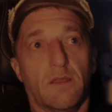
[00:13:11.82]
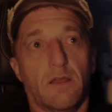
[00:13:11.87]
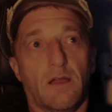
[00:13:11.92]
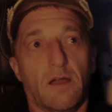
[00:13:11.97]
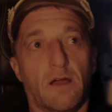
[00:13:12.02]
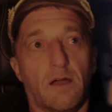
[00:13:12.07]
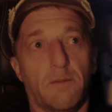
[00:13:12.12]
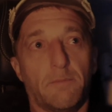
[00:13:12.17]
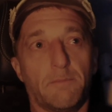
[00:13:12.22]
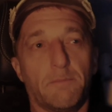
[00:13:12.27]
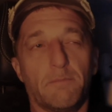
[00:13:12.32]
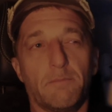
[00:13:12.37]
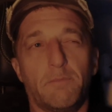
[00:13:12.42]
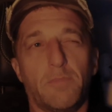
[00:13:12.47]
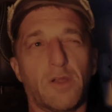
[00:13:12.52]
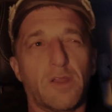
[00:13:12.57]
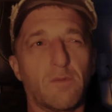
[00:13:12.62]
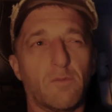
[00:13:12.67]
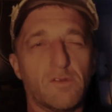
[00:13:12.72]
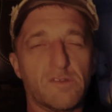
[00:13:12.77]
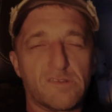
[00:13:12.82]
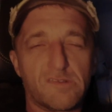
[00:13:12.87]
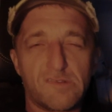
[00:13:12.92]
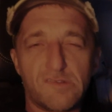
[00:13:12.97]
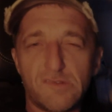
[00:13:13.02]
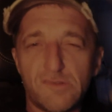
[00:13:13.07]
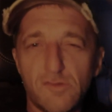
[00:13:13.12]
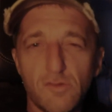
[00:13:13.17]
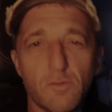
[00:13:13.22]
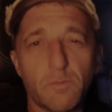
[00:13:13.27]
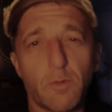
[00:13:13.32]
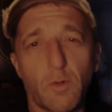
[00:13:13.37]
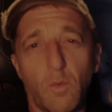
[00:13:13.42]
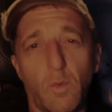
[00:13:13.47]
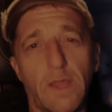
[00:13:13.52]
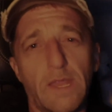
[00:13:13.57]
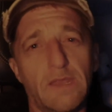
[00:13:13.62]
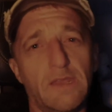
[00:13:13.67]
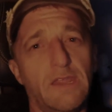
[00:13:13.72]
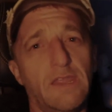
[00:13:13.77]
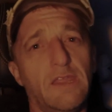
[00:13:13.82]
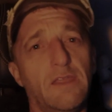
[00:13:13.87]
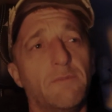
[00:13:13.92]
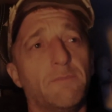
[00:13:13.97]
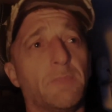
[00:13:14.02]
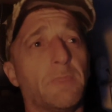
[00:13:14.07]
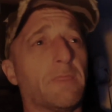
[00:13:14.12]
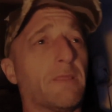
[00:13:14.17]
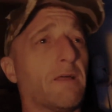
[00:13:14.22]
But it was super windy,